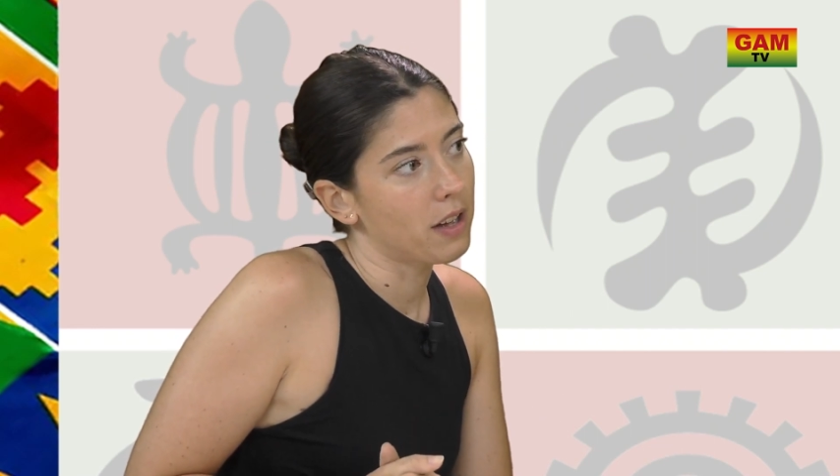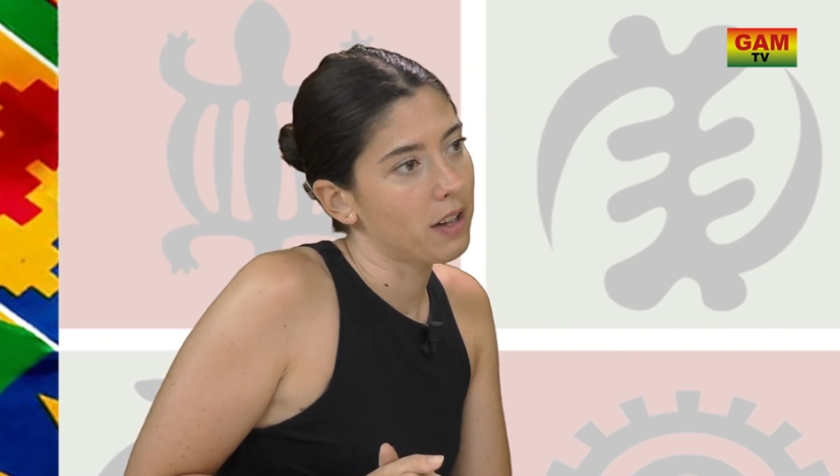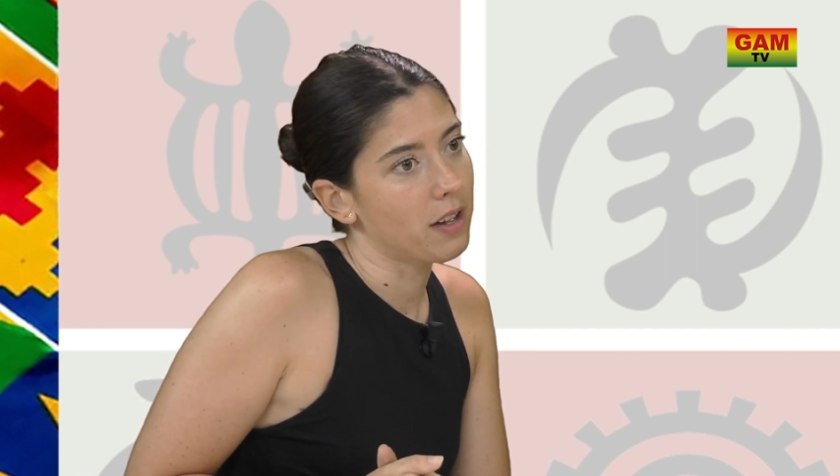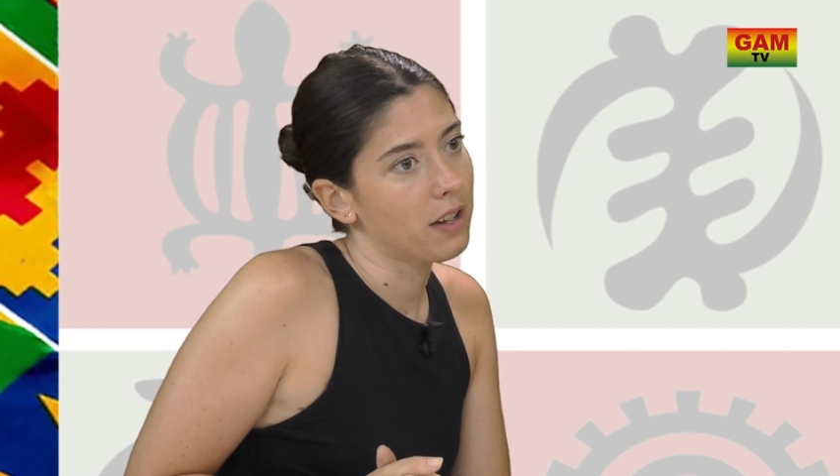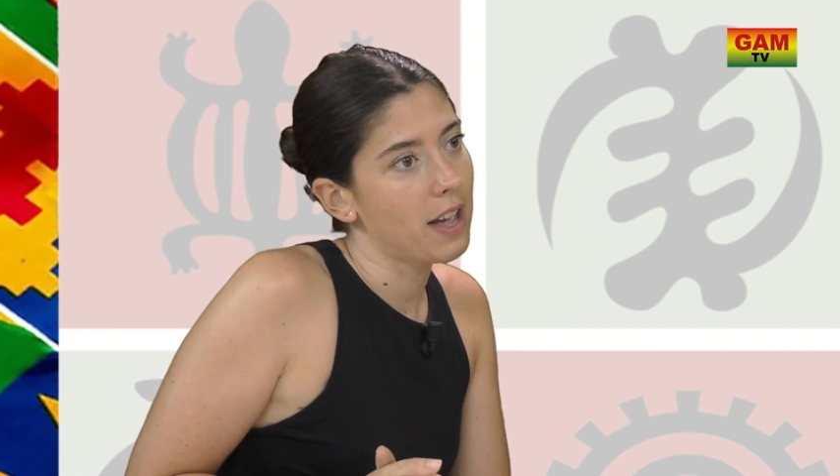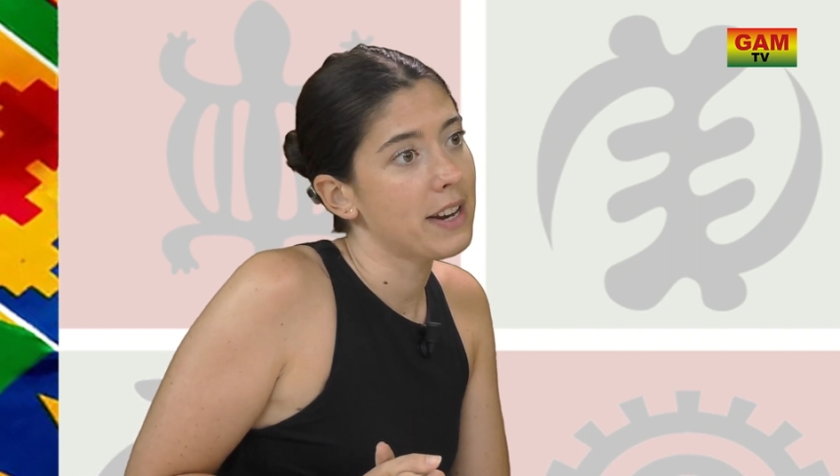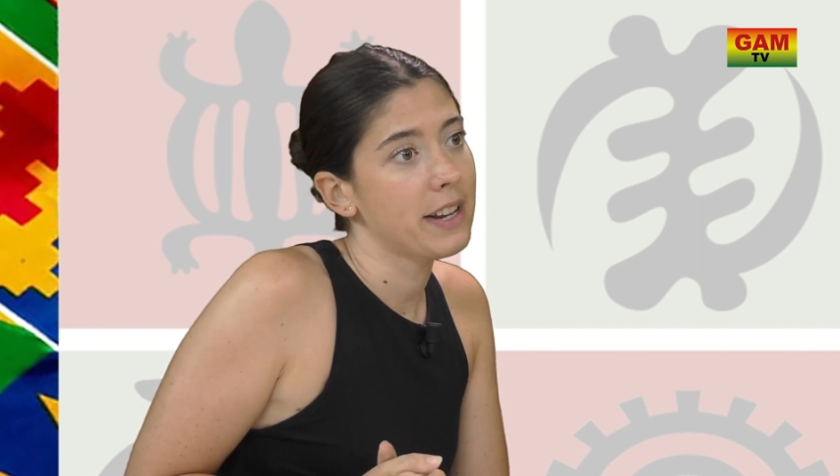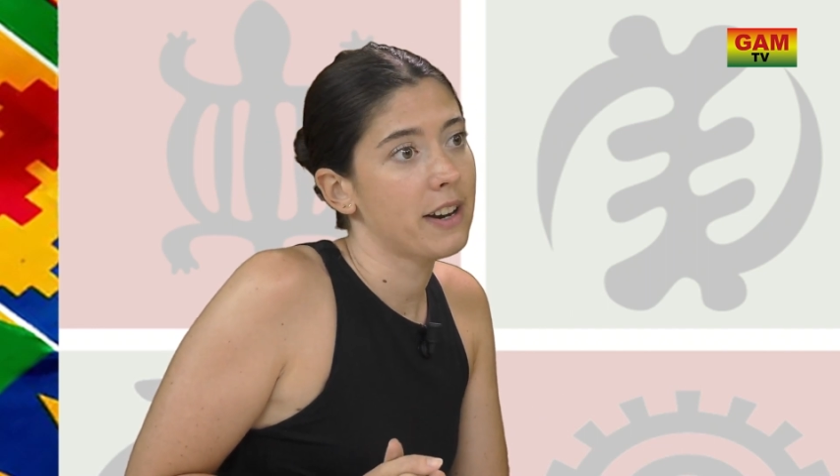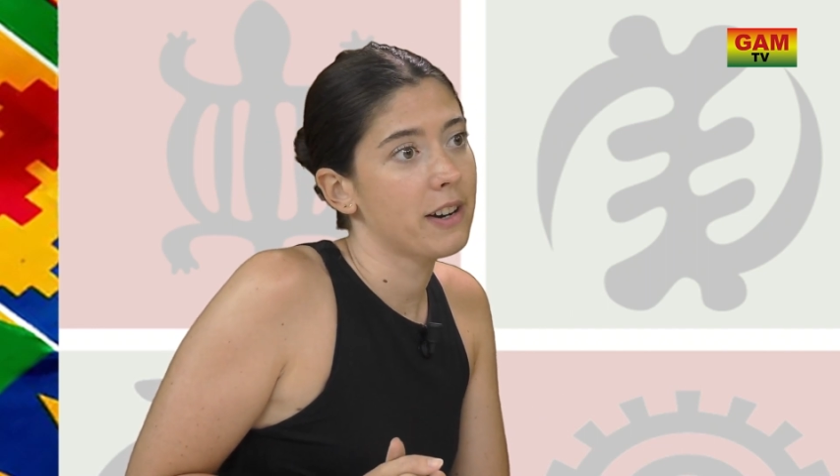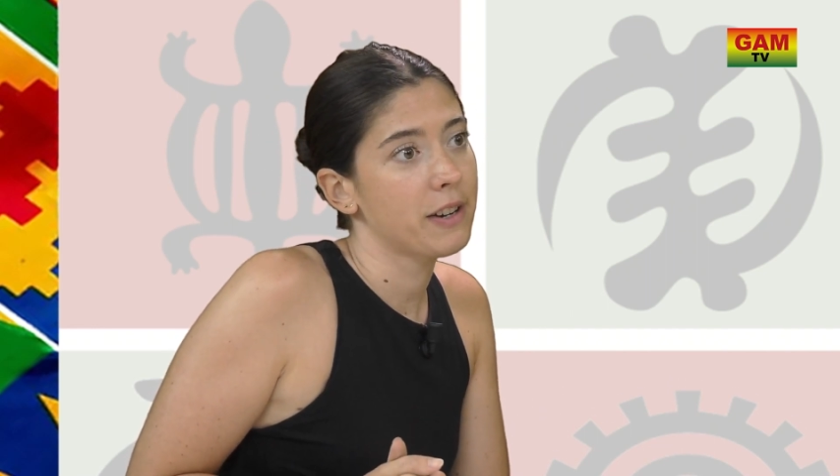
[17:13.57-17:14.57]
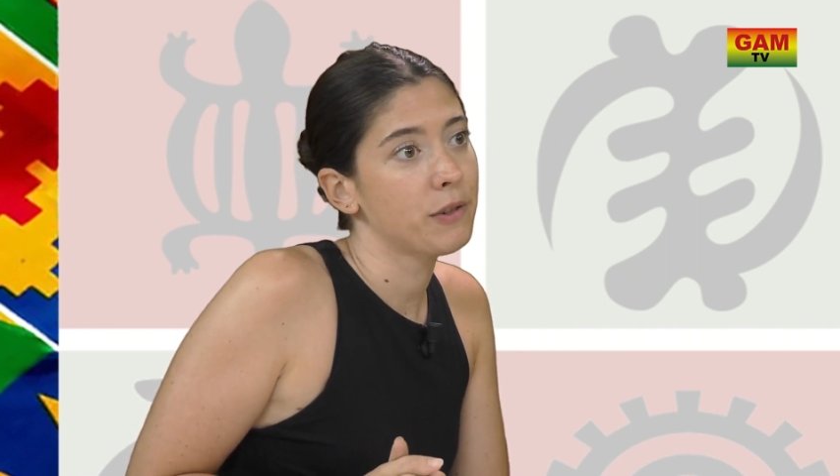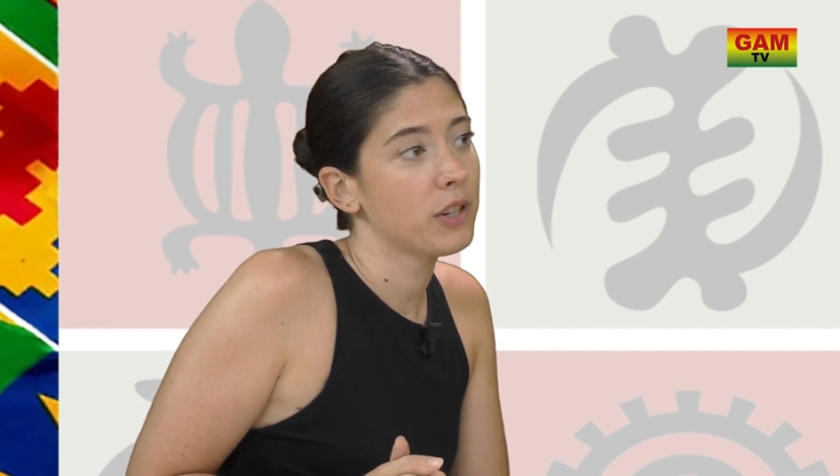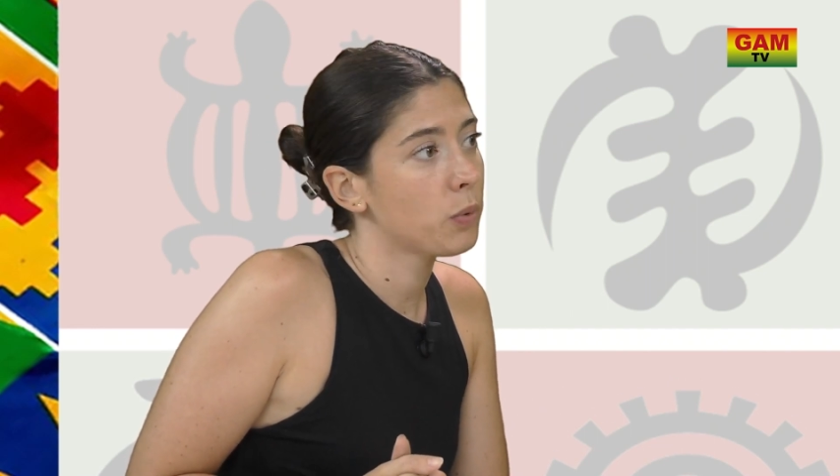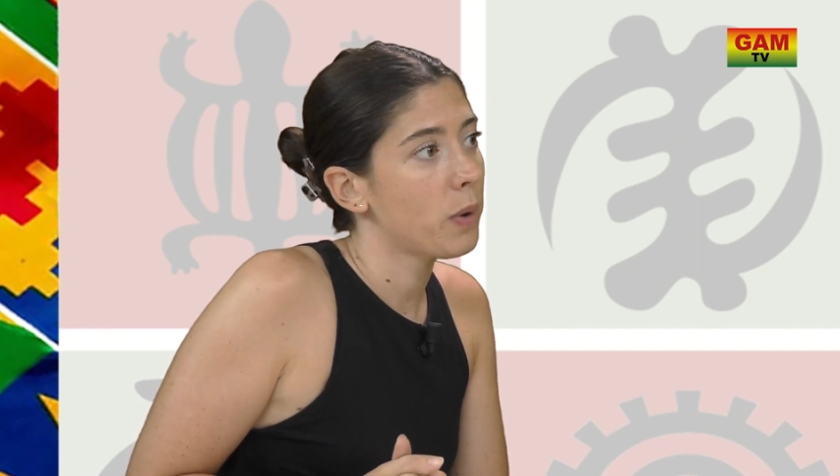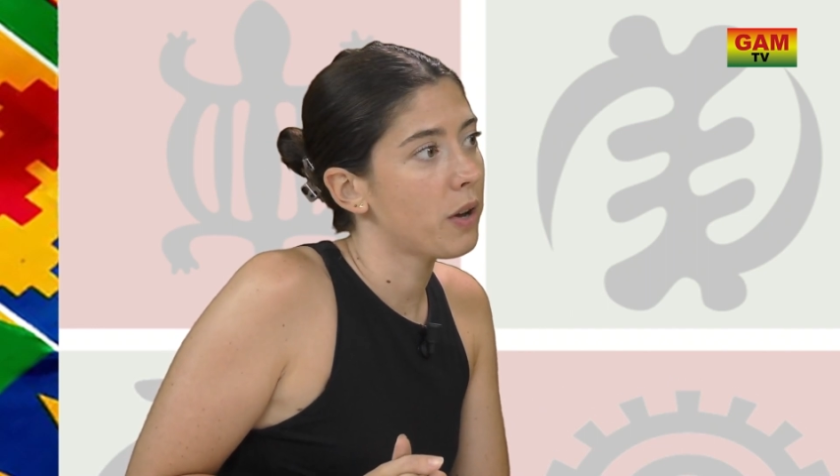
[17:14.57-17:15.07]
and the caregivers
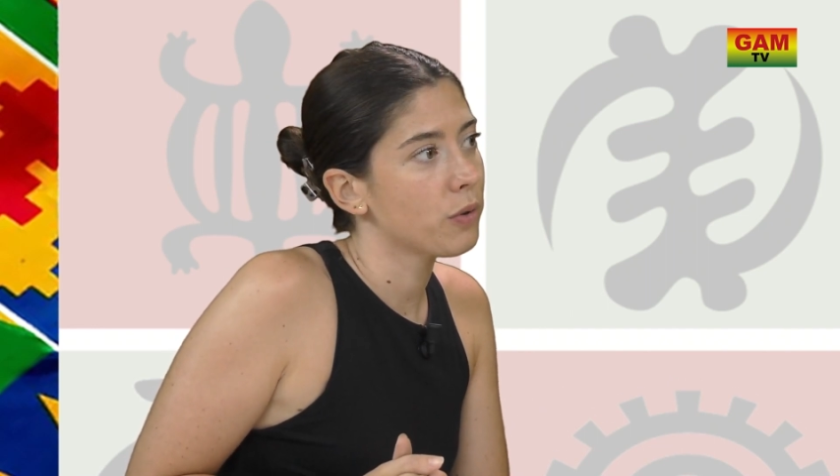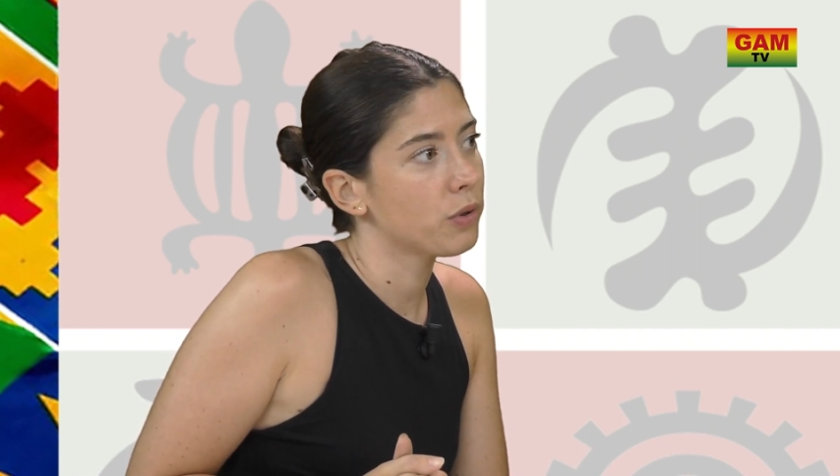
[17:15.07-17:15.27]
as well.